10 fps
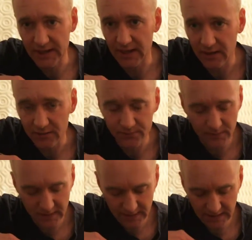that out,
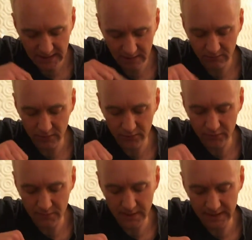and they kind of run through
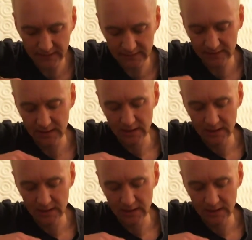the mics.